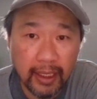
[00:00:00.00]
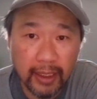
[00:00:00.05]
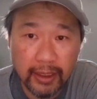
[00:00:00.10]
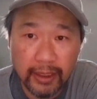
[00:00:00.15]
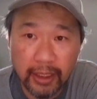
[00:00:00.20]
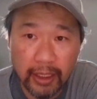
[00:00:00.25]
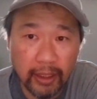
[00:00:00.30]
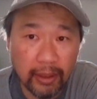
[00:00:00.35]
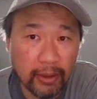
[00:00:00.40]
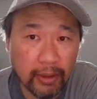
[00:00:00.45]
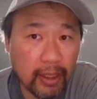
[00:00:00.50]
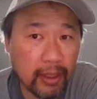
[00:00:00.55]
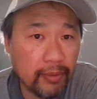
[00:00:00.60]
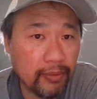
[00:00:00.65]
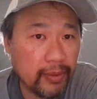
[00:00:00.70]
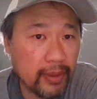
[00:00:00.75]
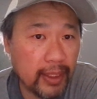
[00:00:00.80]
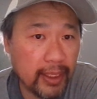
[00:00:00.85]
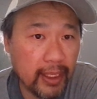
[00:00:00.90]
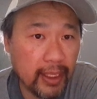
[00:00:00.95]
So
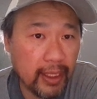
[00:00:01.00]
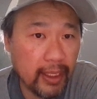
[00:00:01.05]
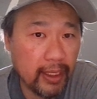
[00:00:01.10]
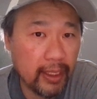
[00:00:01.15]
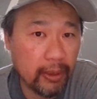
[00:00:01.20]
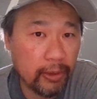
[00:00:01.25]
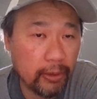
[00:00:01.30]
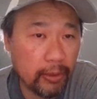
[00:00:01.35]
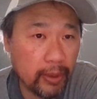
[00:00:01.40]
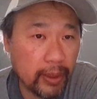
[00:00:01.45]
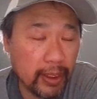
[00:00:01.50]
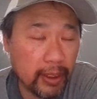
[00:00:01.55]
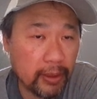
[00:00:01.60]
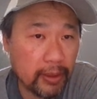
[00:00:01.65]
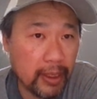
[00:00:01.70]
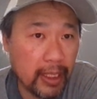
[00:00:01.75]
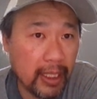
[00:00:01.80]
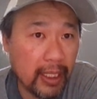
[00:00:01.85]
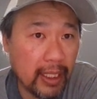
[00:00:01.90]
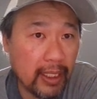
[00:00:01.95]
hopefully
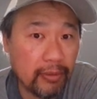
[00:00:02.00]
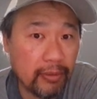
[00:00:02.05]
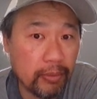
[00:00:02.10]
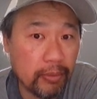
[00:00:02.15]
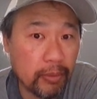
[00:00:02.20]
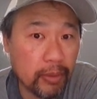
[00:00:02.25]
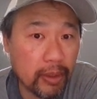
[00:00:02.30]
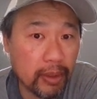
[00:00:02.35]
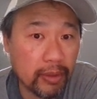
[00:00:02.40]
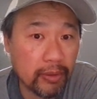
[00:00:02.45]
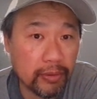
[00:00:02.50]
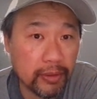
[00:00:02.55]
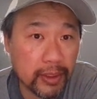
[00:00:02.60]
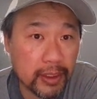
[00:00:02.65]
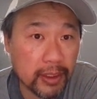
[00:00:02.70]
we'll have more of